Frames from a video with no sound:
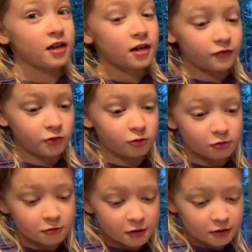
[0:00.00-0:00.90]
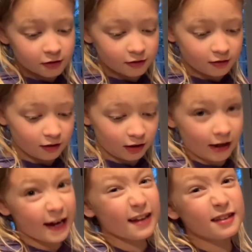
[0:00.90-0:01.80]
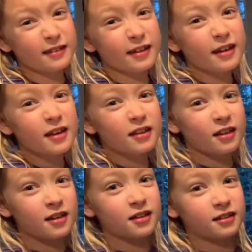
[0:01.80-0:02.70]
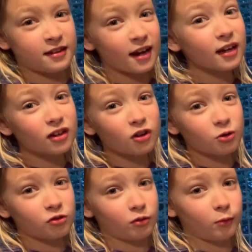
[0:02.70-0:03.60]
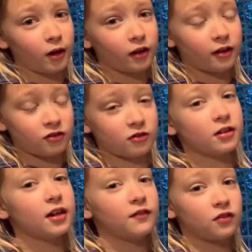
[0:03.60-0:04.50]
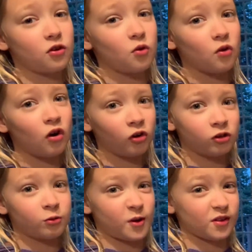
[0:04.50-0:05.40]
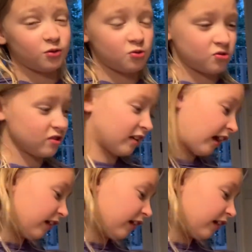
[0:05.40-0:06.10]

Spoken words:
If you do it last, then it's not going to go so well because you're going to have to go all around those designs.